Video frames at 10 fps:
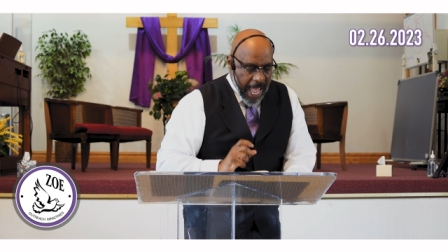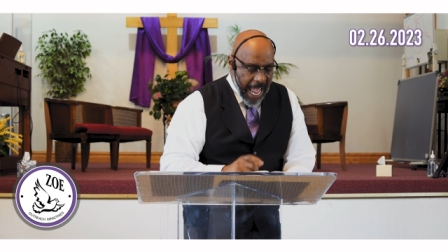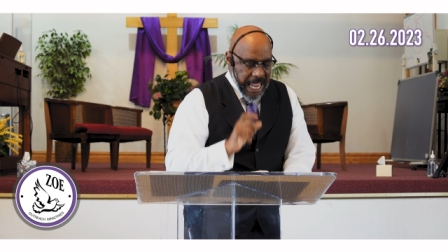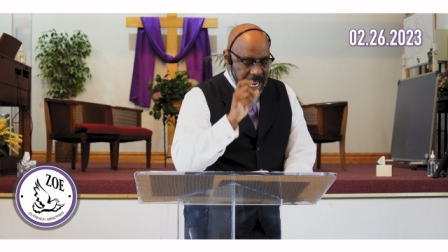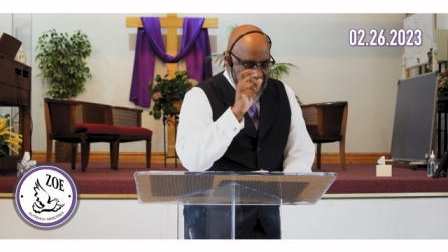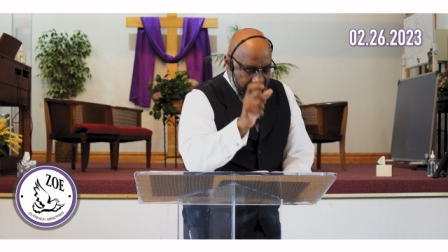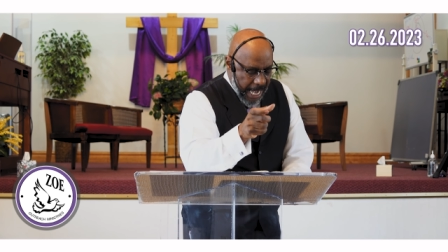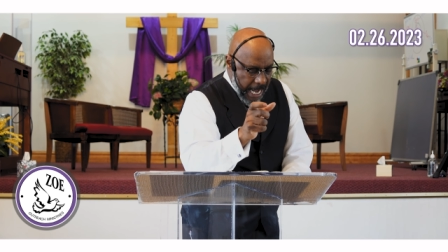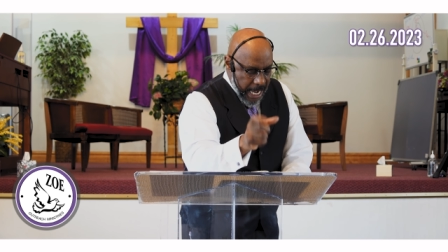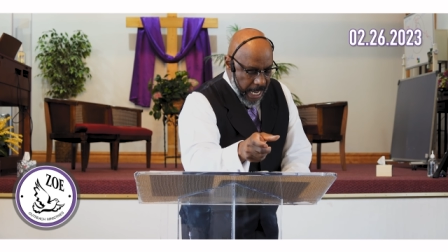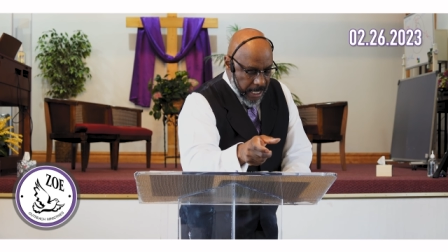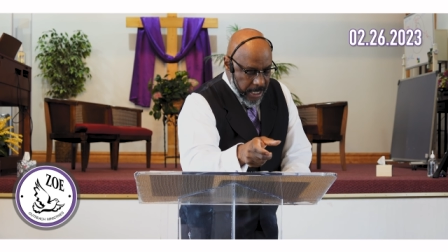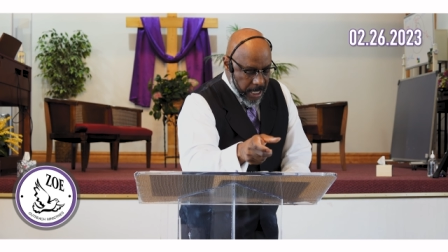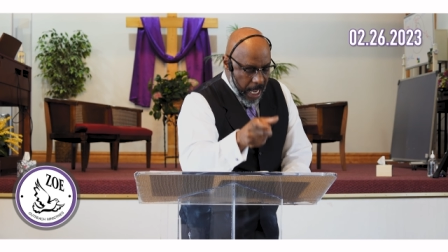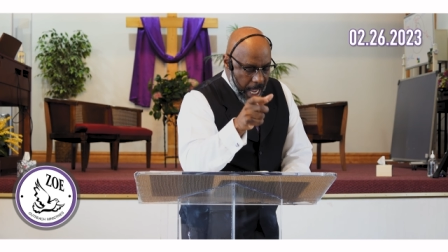and the
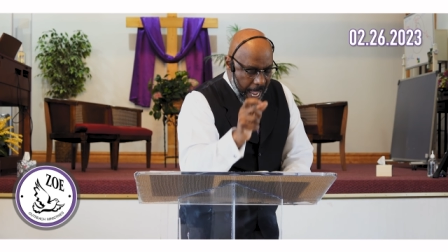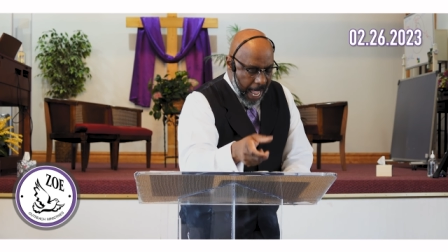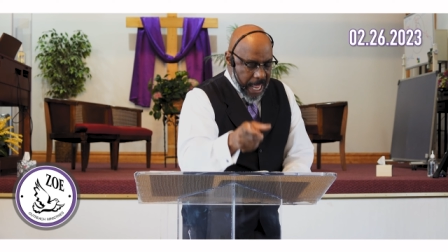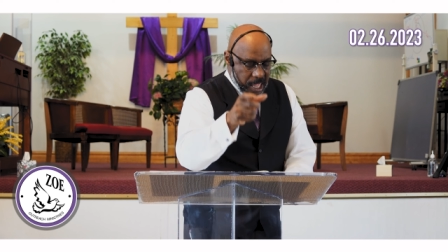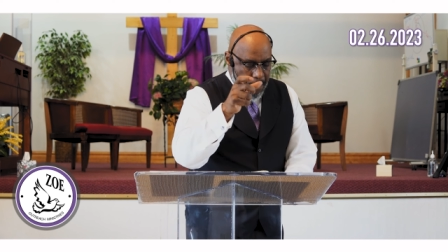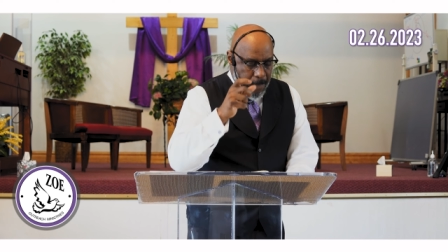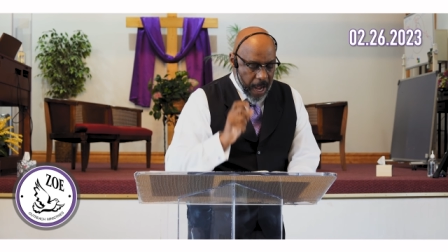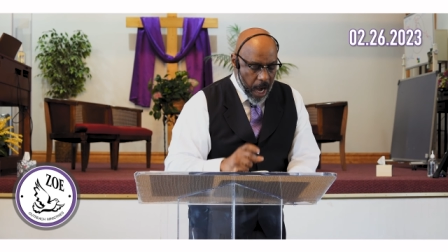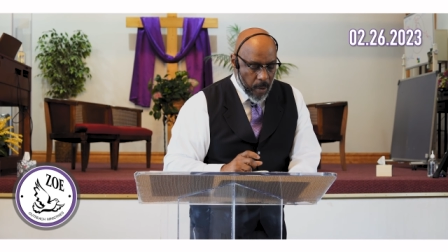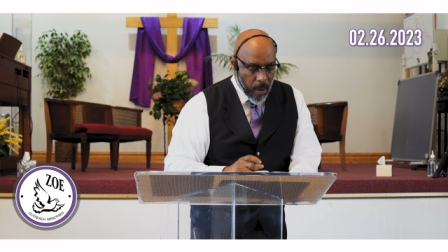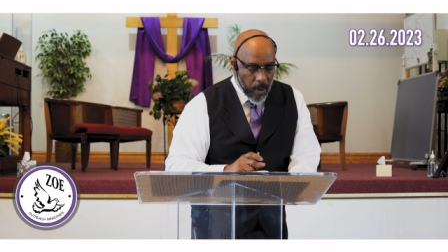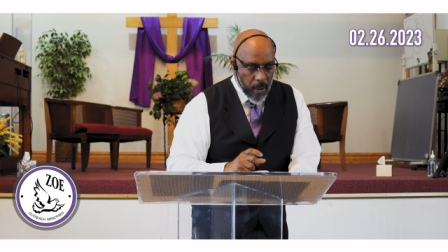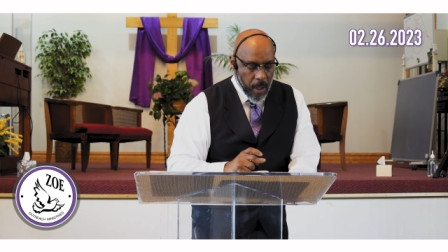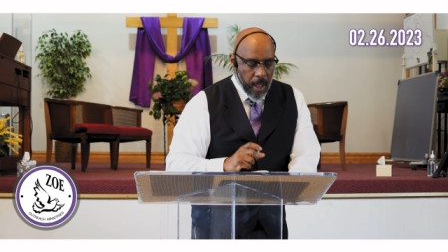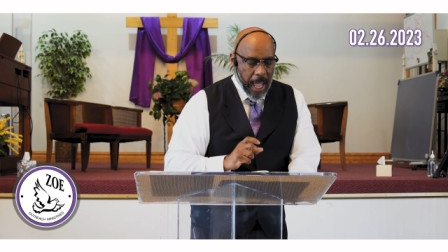nakedness and the
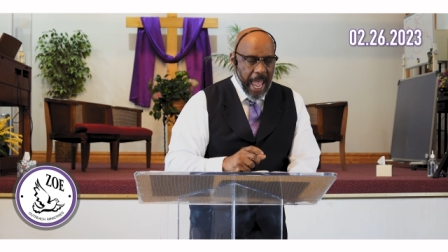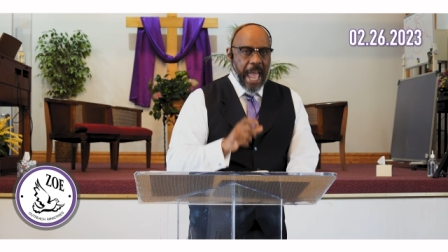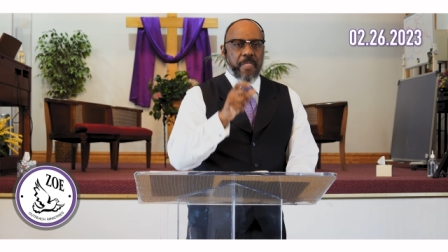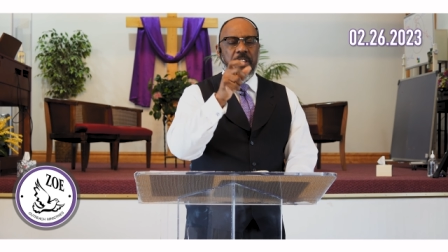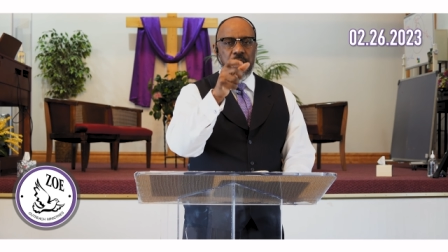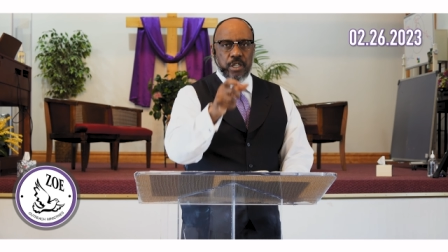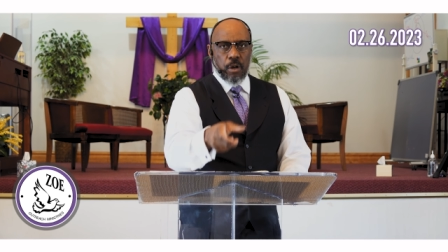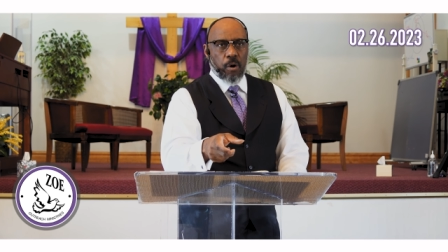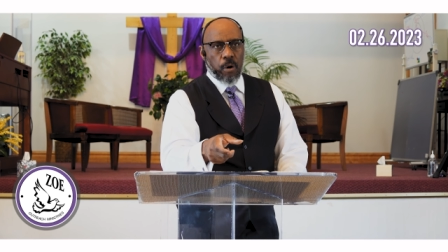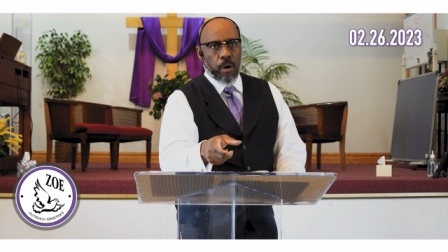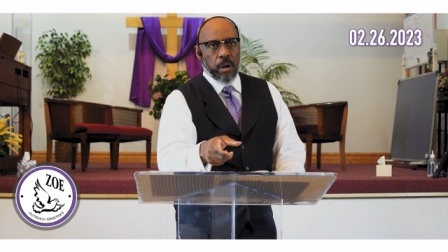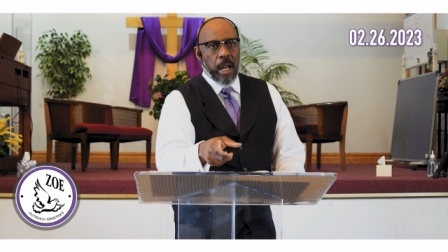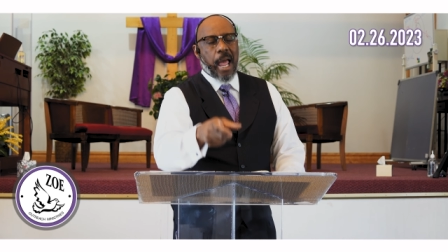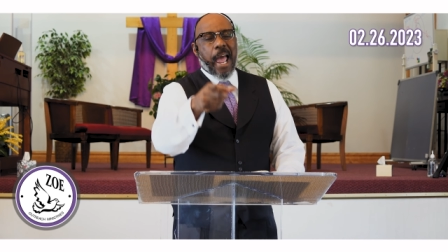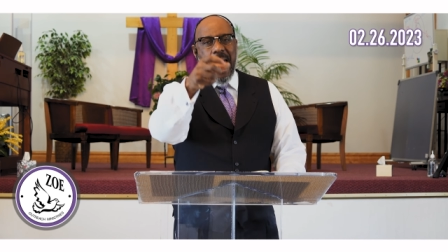peril and the sword
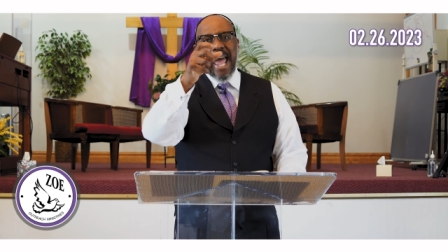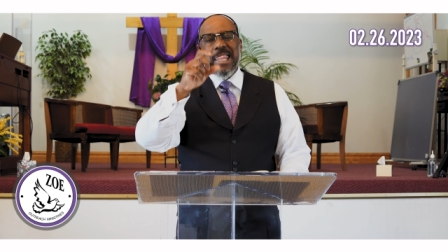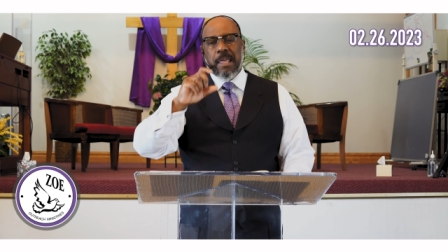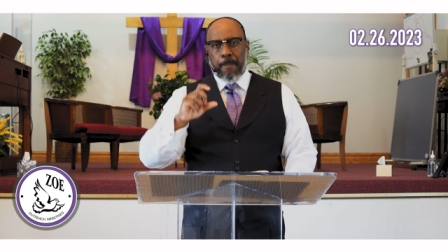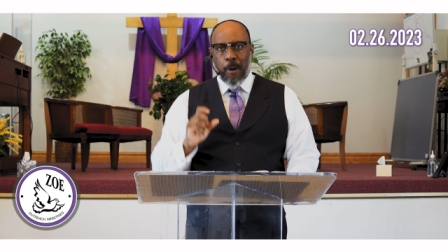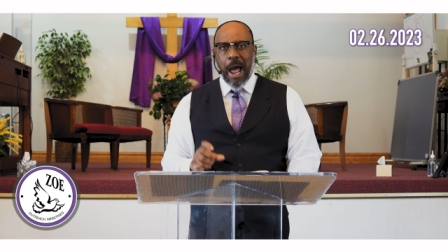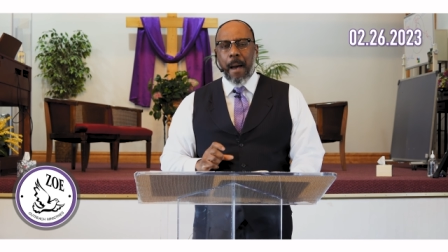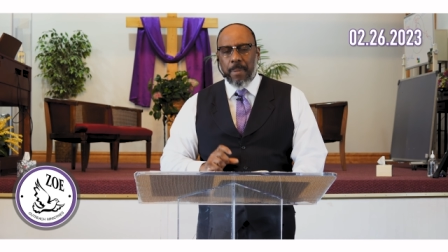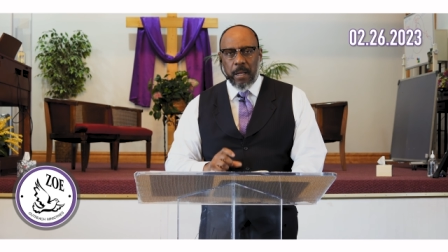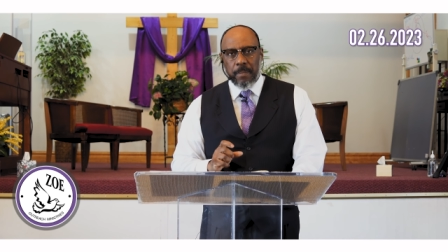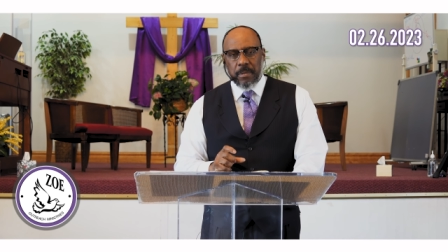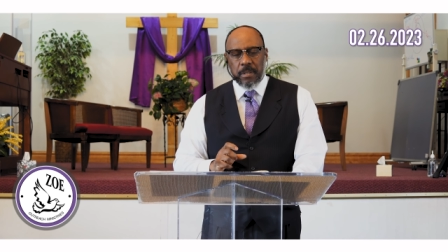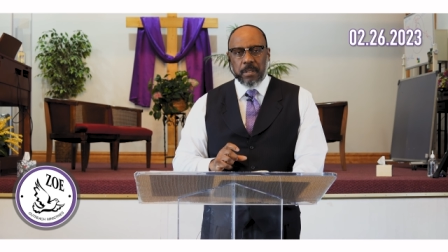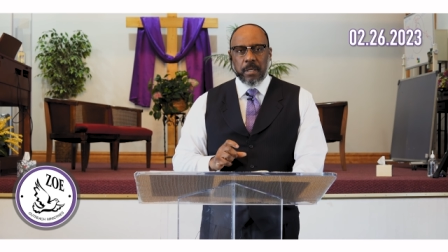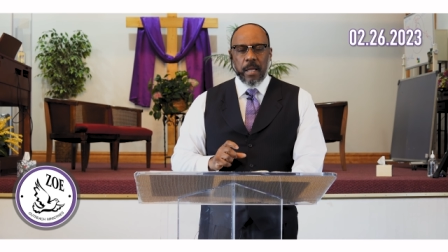and the
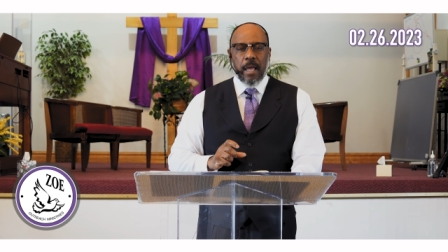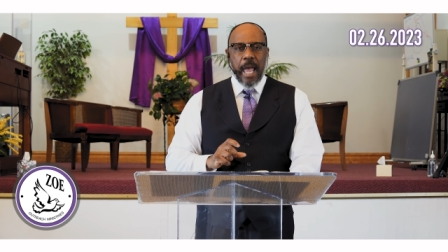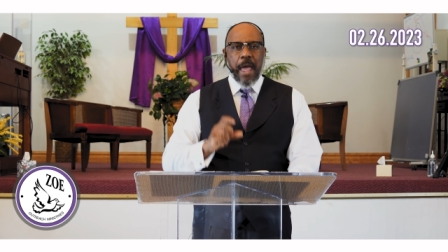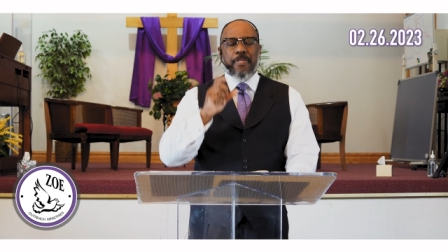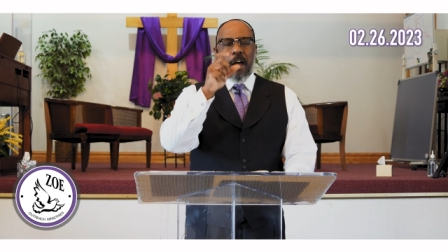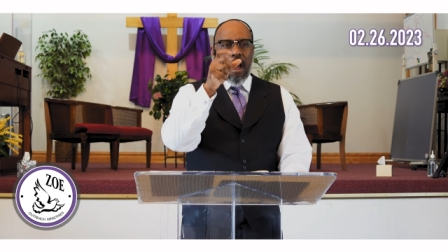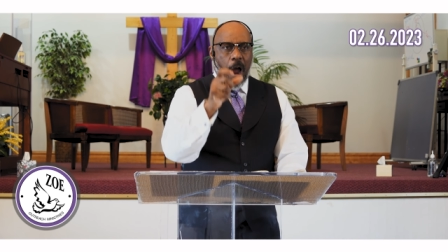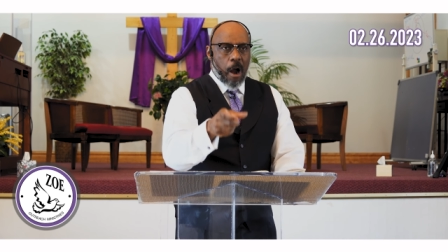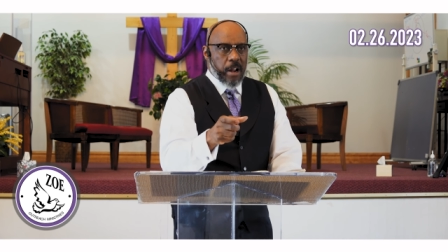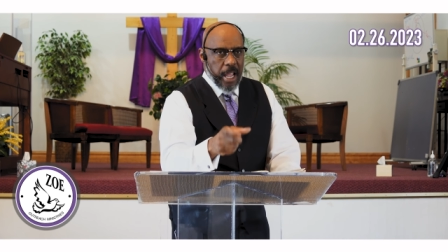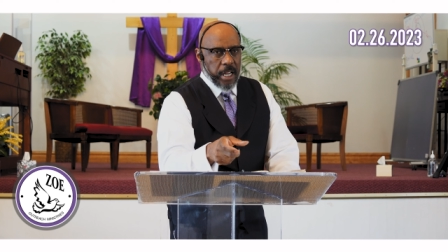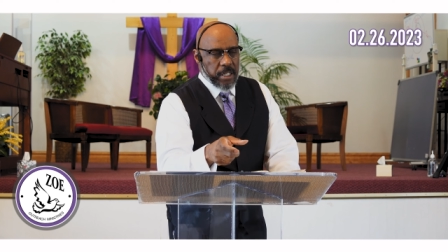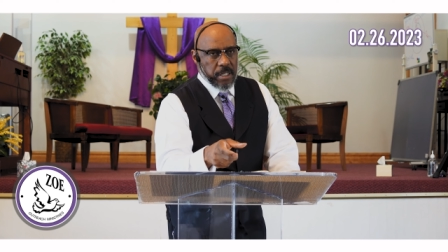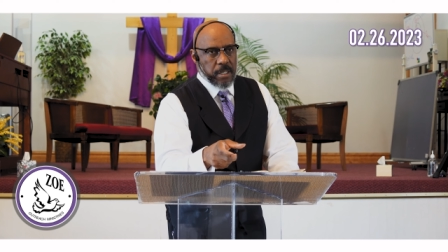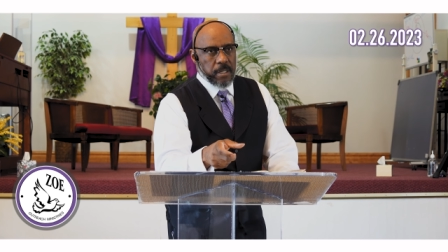problems and the
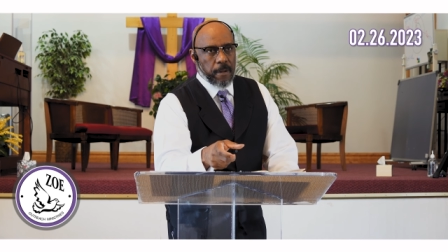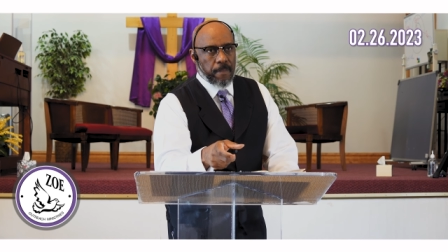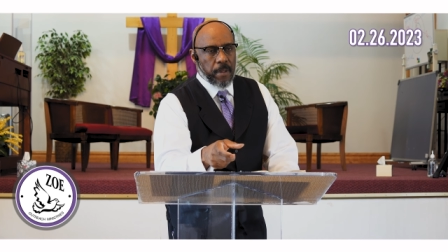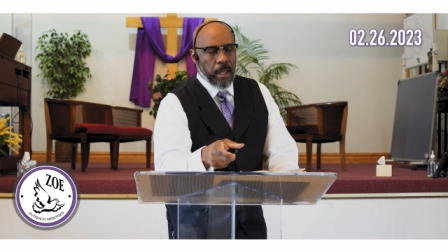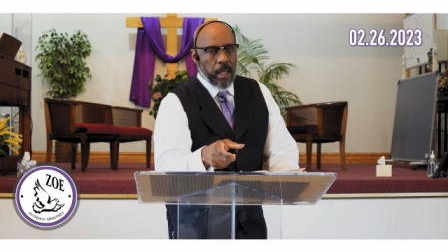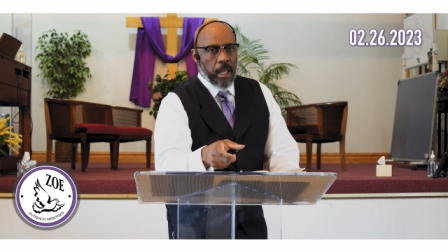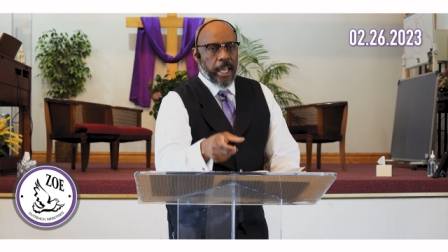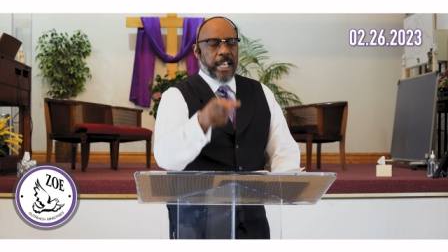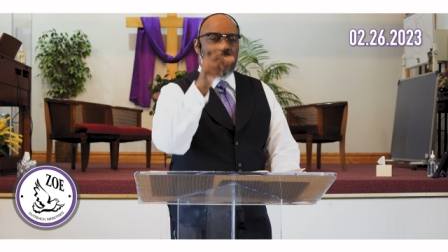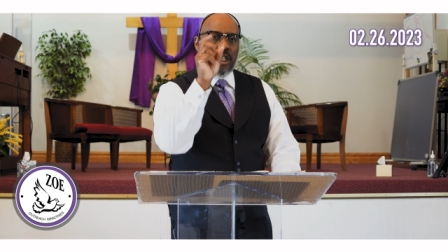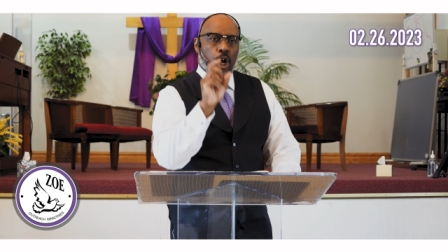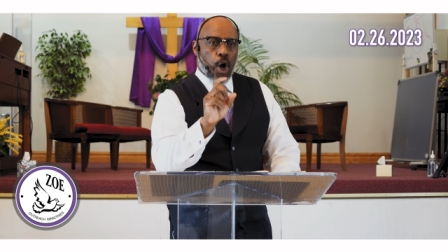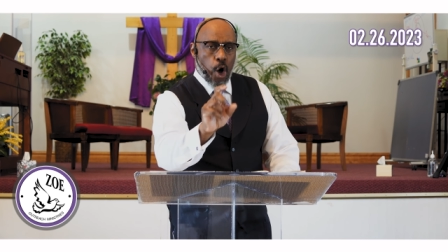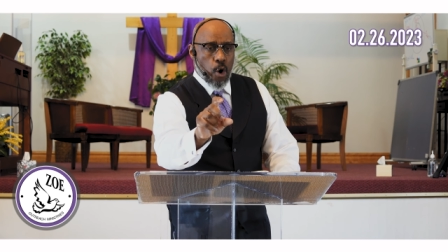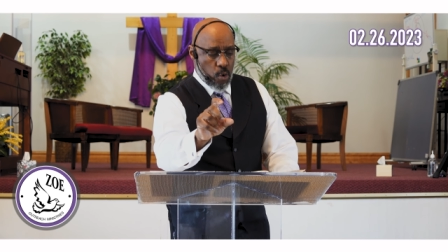heartaches. It's the
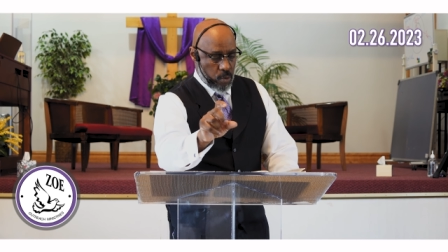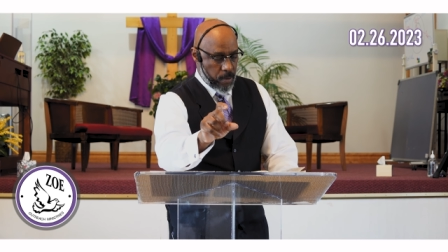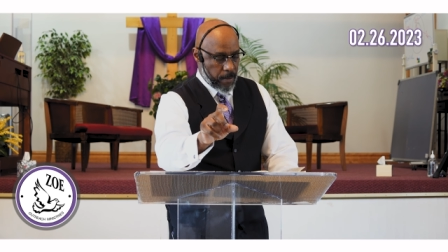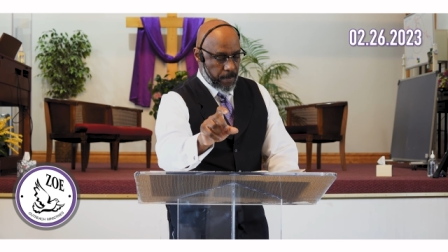who.